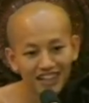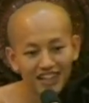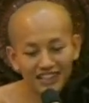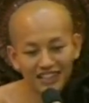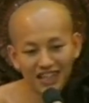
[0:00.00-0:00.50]

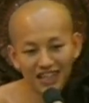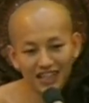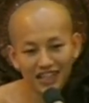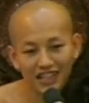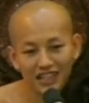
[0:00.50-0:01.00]
At the
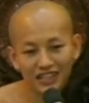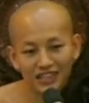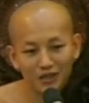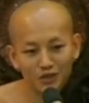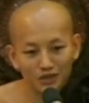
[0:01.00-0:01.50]
time,
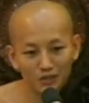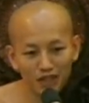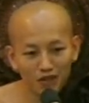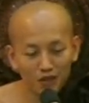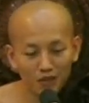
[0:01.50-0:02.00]
the rich
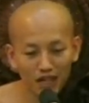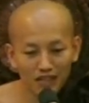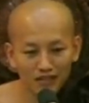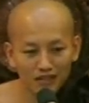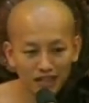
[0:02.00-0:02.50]
man
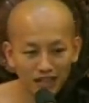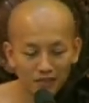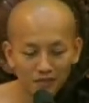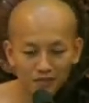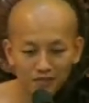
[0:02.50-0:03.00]
replied to him,